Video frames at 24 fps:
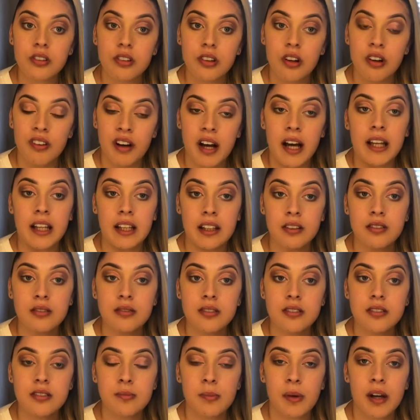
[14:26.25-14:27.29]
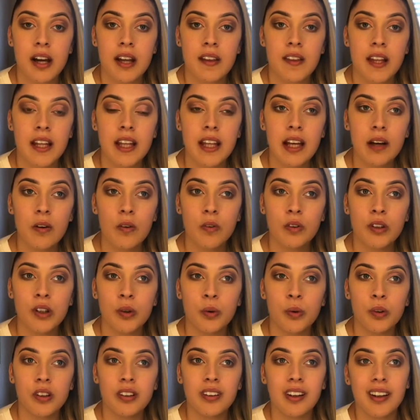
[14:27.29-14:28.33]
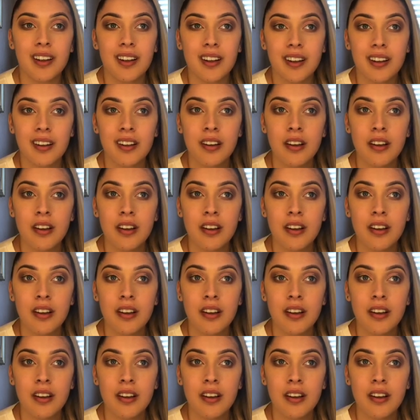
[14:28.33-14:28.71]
of high heels, but I think I only own like